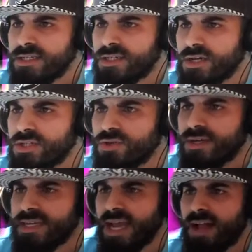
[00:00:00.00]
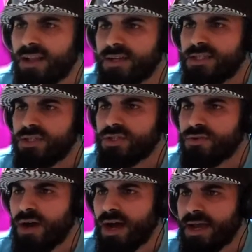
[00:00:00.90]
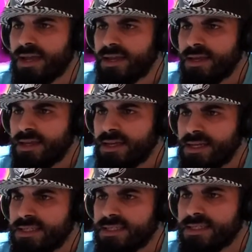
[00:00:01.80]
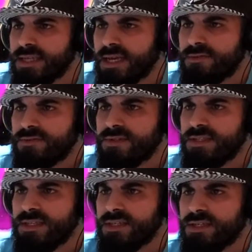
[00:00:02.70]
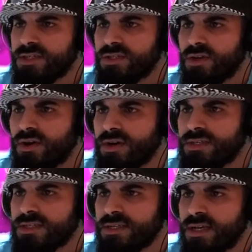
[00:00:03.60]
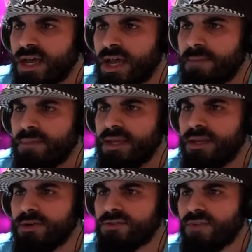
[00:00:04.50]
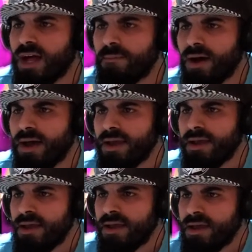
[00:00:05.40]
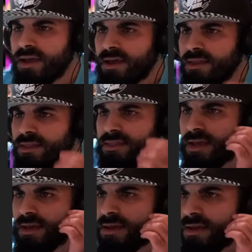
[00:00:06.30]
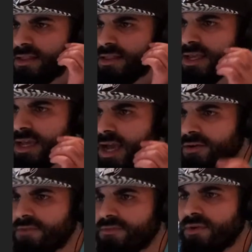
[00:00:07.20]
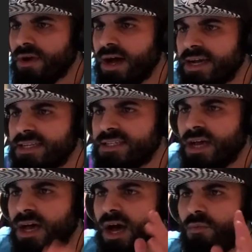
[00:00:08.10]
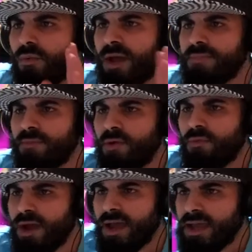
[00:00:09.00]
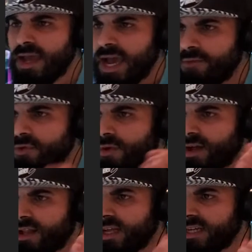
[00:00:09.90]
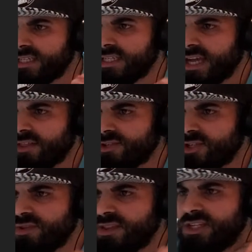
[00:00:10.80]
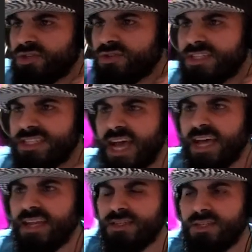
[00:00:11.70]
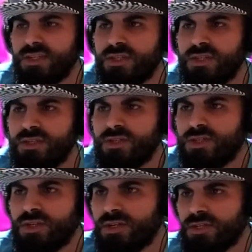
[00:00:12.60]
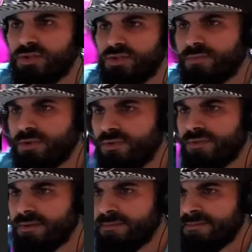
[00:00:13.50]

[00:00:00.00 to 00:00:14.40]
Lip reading: does your galaxies cry? Instead of seeing stars and meteors fly by, they leak out of your eyes. I'll wipe them away and we will clutch together as you unleash your sadness, turning to supernova.